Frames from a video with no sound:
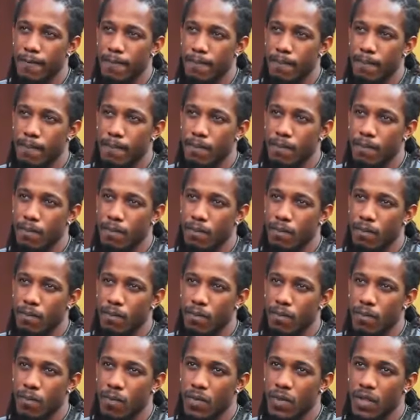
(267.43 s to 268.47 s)

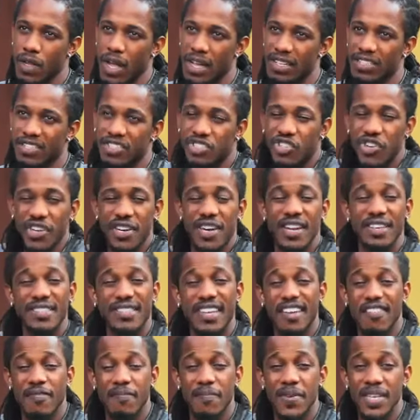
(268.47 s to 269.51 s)
a
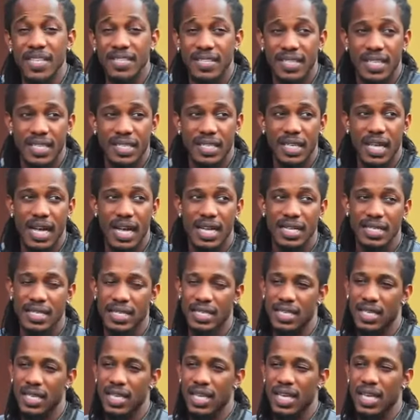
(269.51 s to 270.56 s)
strictness of business
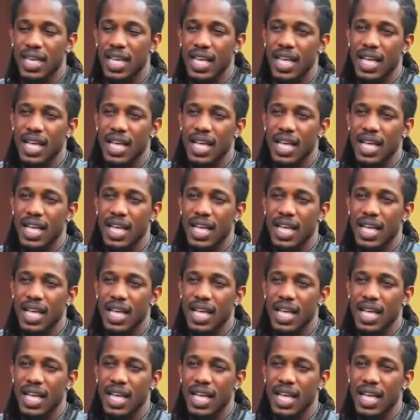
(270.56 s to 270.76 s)
because